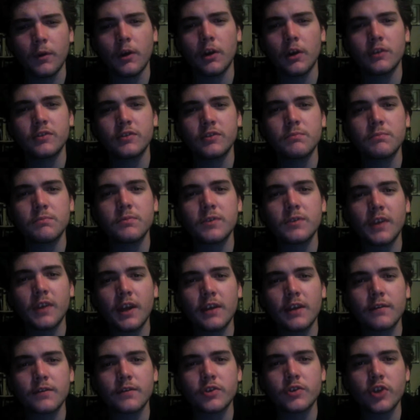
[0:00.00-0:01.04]
on some kind
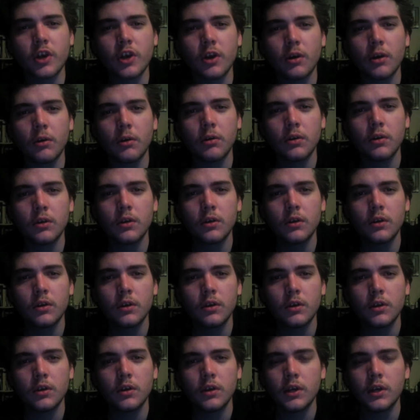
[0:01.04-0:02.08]
of show?
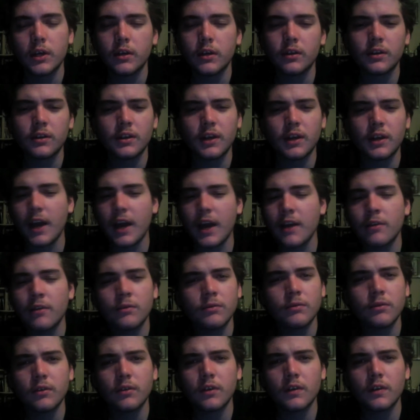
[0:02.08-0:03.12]
It
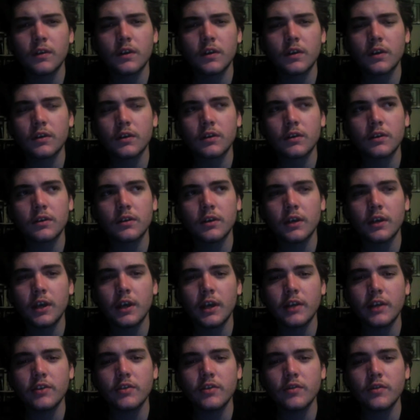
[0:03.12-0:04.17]

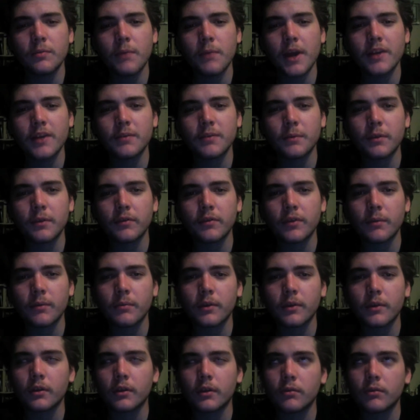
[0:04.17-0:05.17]
just reminds me of something.